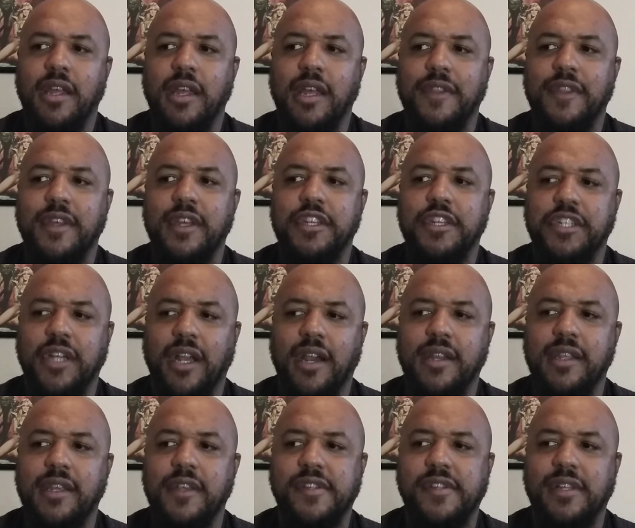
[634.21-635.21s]
and then
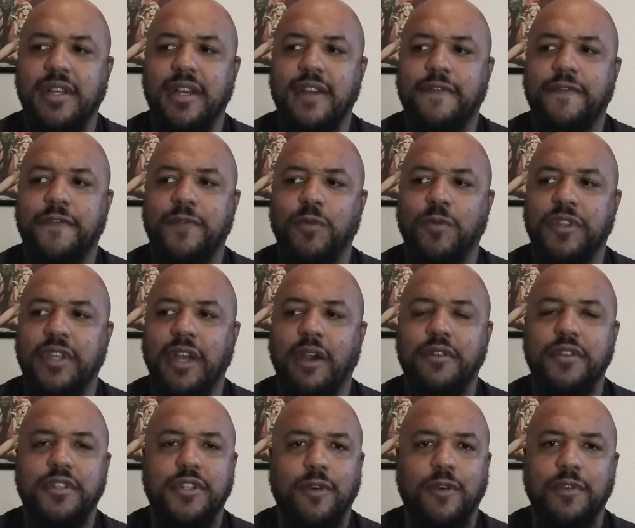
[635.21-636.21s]
Johnny is left
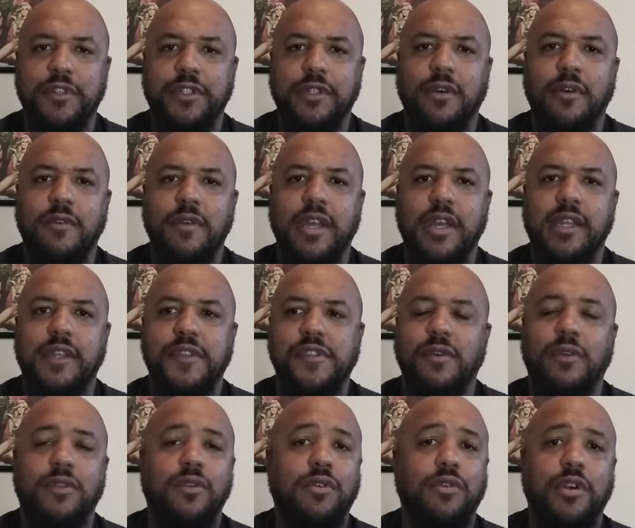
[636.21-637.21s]
without a dojo and he's
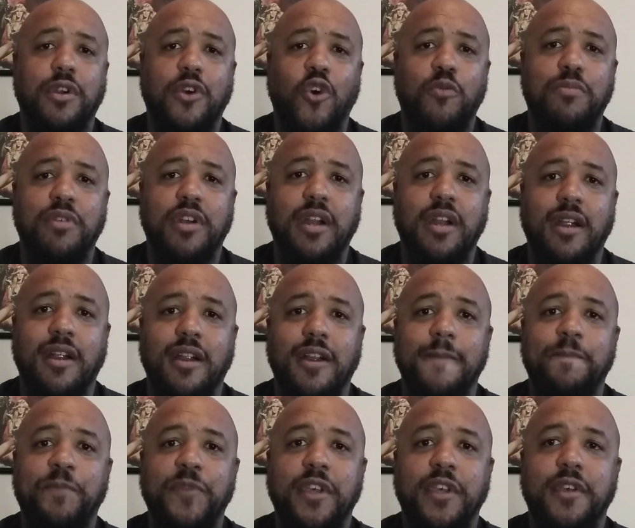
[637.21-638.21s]
no longer Cobra Kai.